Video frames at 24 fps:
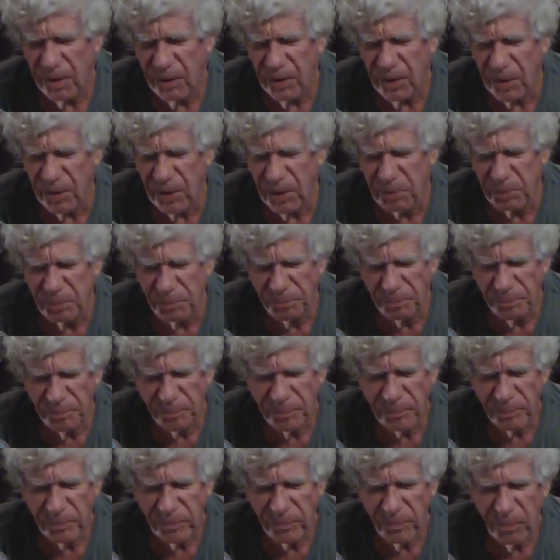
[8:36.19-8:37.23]
Uh,
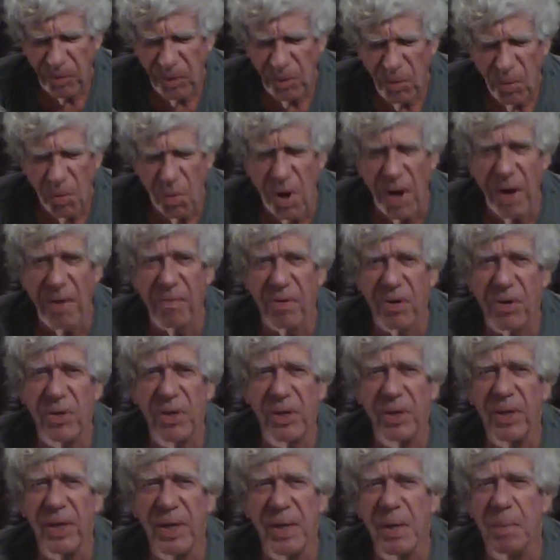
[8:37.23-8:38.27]
whatever
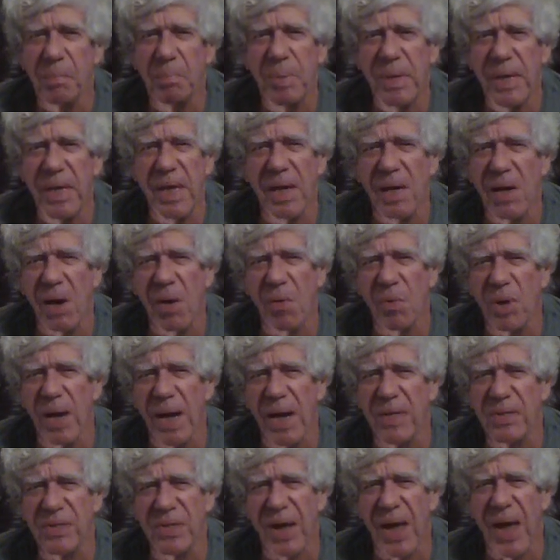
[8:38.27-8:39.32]
couldn't get a bid on,
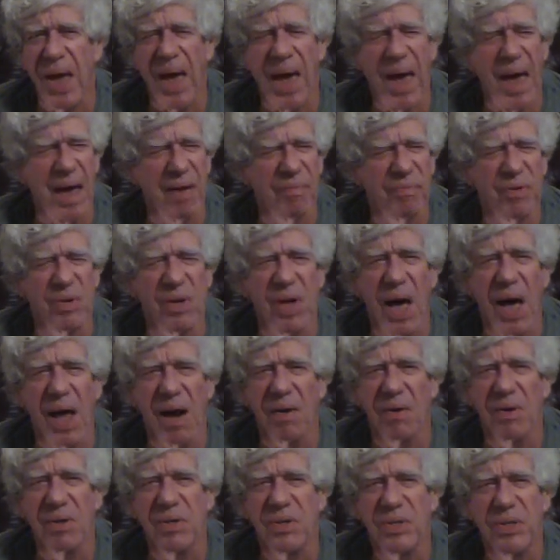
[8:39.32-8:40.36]
they'd say half a
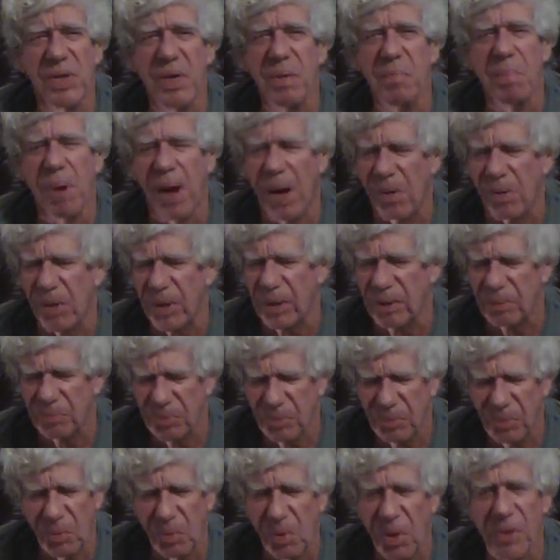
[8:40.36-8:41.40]
dollar and she bought it
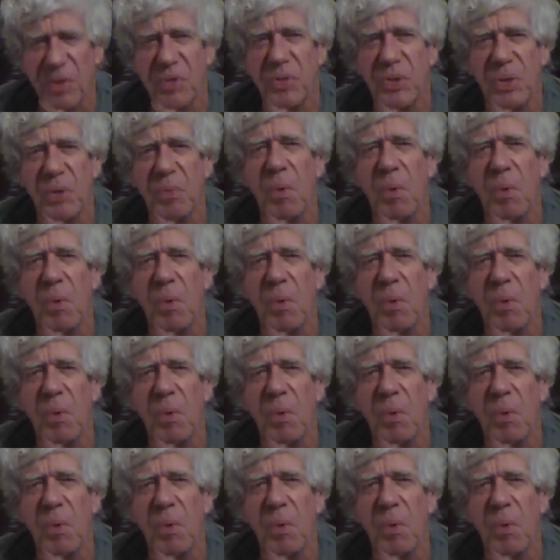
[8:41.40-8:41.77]
whether she